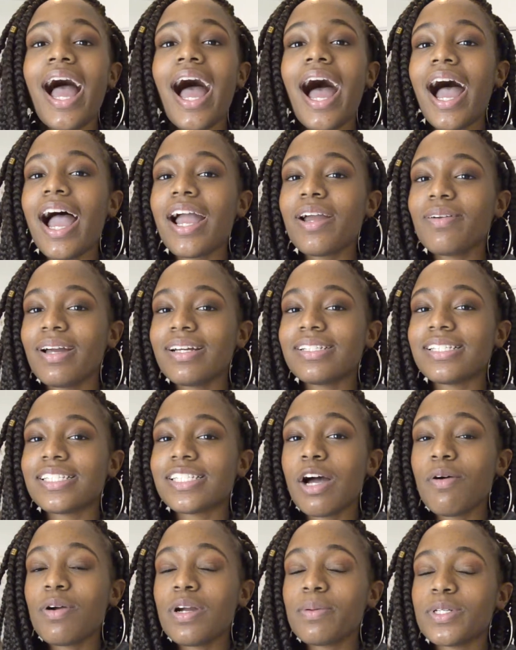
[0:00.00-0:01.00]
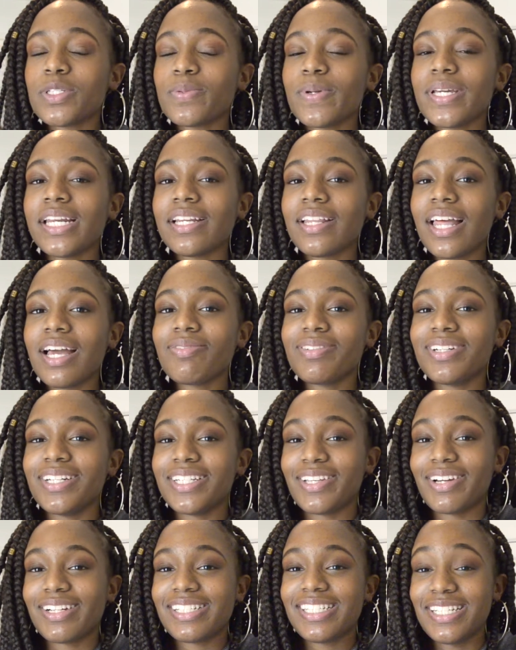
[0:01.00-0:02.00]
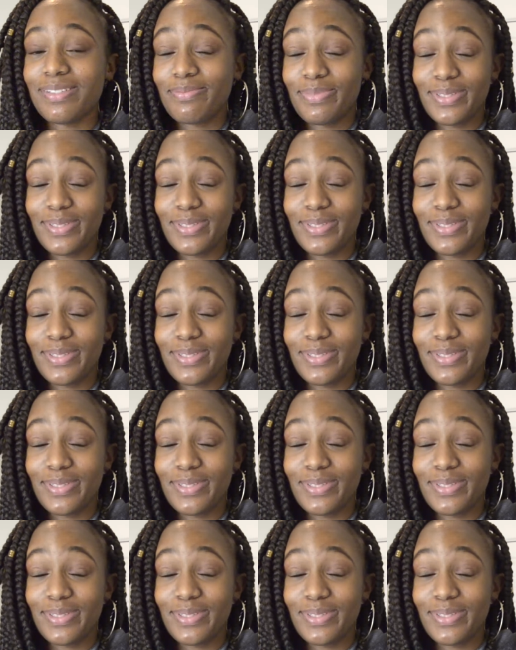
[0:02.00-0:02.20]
I read somewhere between 11 and 13